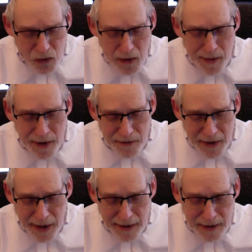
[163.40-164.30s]
warming
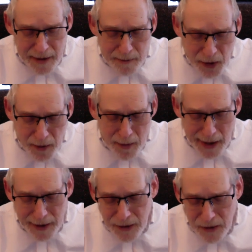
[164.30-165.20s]
effect per
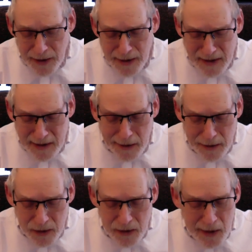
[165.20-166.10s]
molecule than
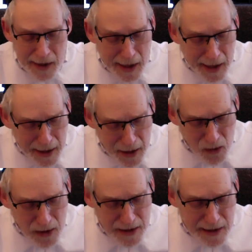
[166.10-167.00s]
CO2. In
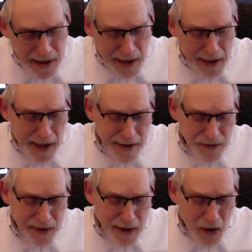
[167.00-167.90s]
other words, an
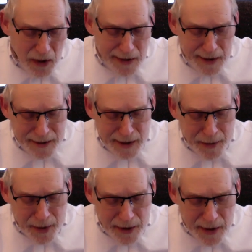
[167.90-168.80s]
ice-free Arctic
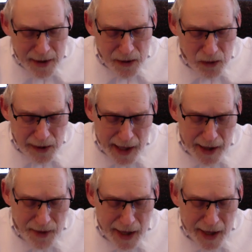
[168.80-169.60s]
summer will have